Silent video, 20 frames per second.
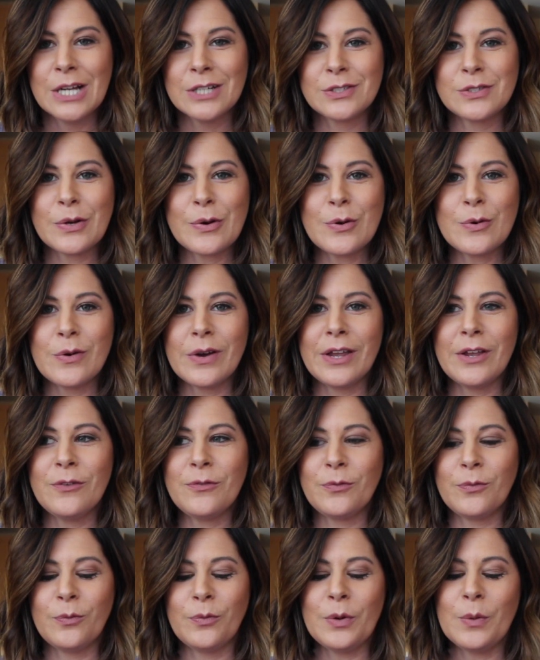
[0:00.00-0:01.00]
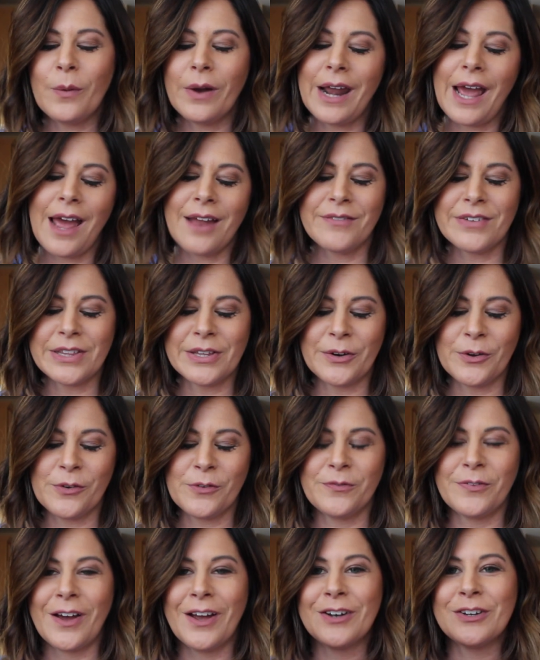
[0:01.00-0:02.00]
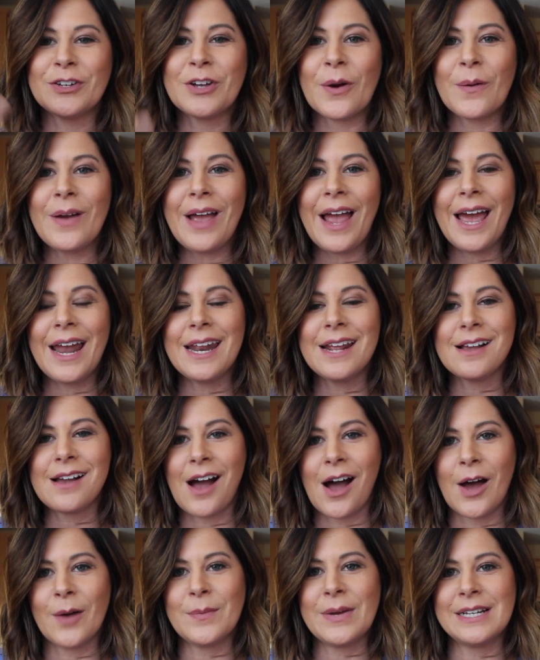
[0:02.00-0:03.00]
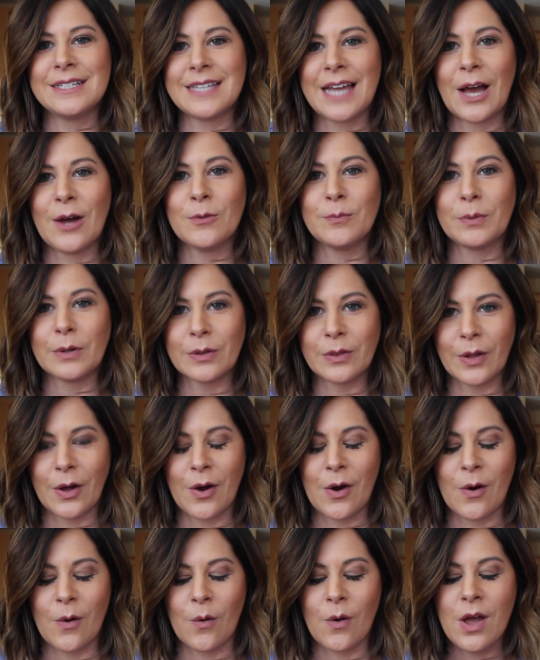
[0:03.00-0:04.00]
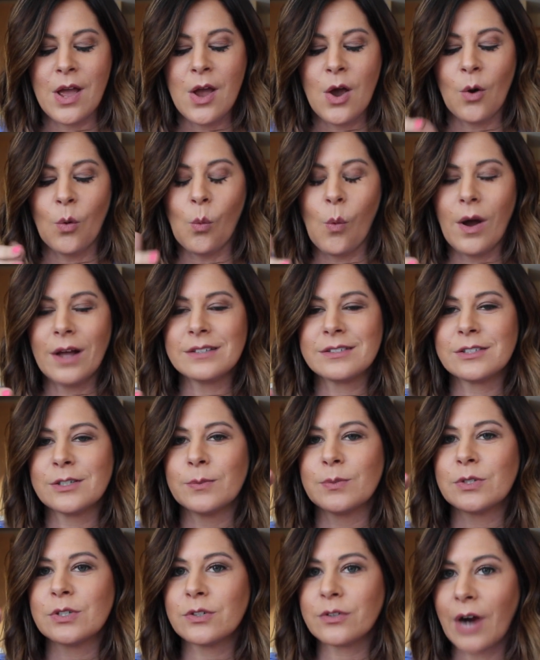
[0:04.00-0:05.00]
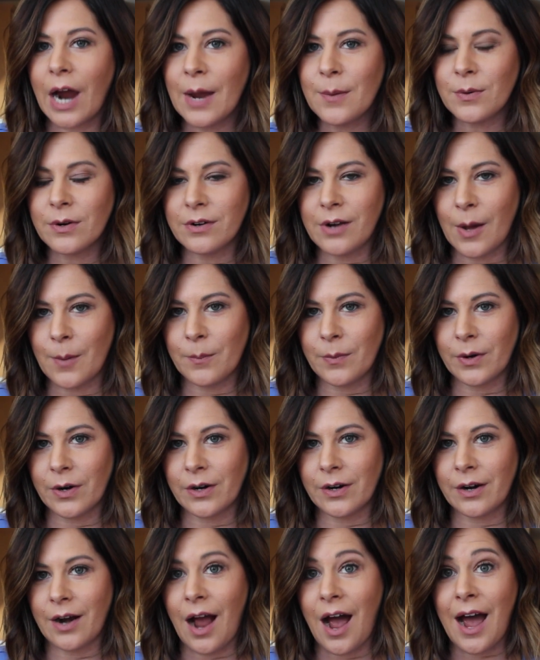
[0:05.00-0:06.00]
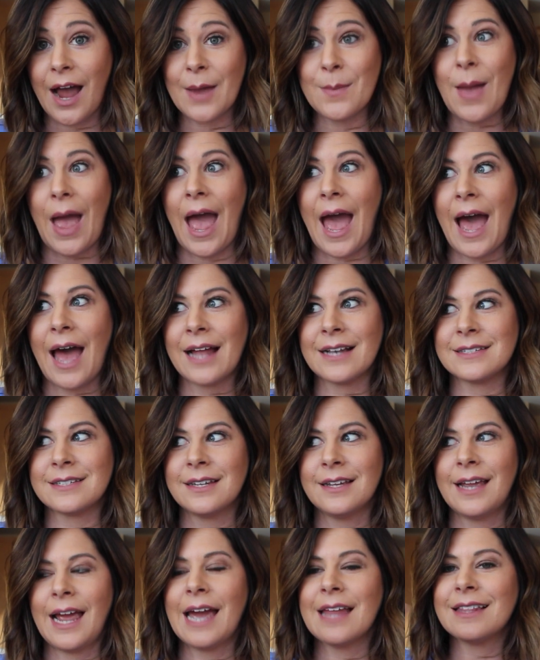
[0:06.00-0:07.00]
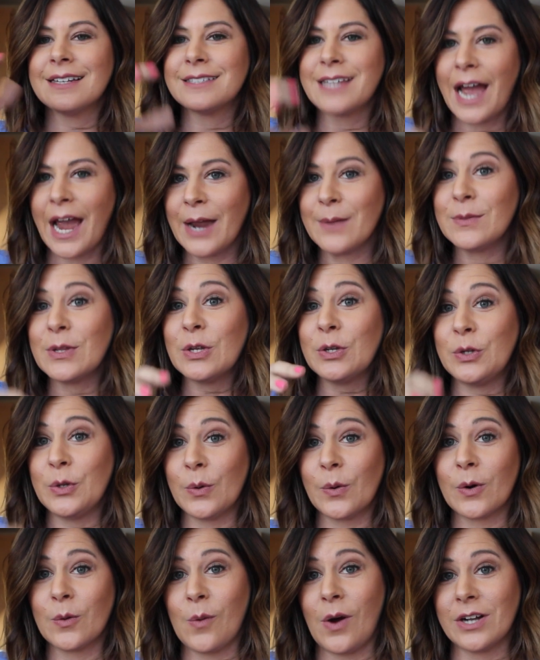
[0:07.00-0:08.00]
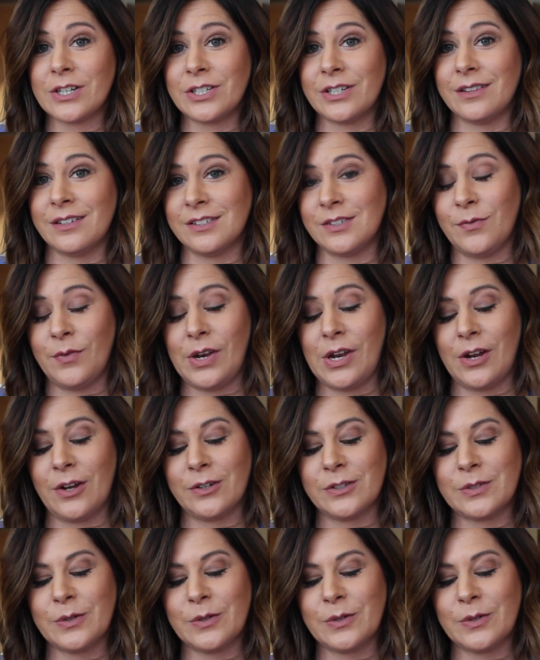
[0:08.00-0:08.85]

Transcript: So if we want to have a little fun, go ahead and comment down below what subscriber number I'm at the time that you're watching this video.